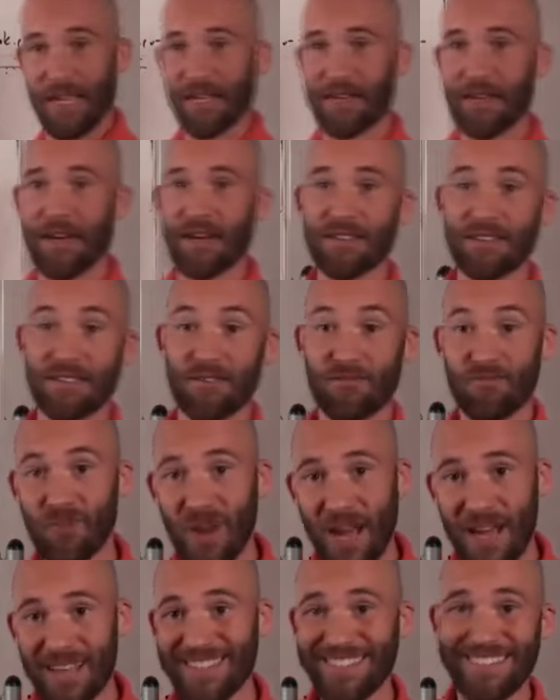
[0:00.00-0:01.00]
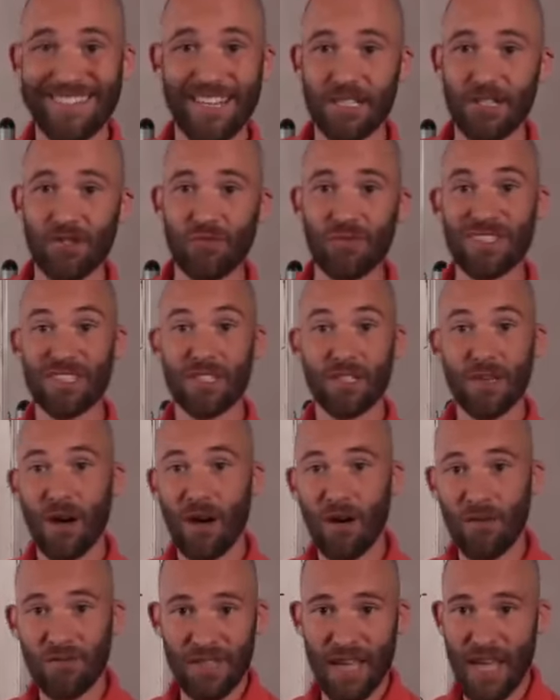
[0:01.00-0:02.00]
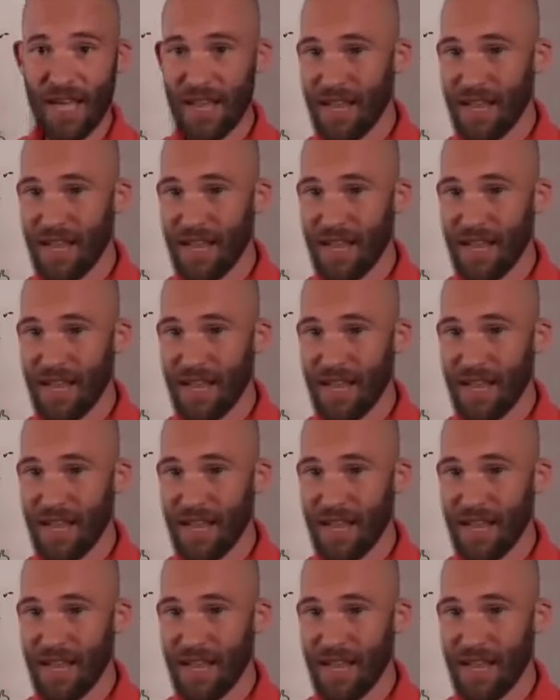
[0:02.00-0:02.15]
address doesn't resolve to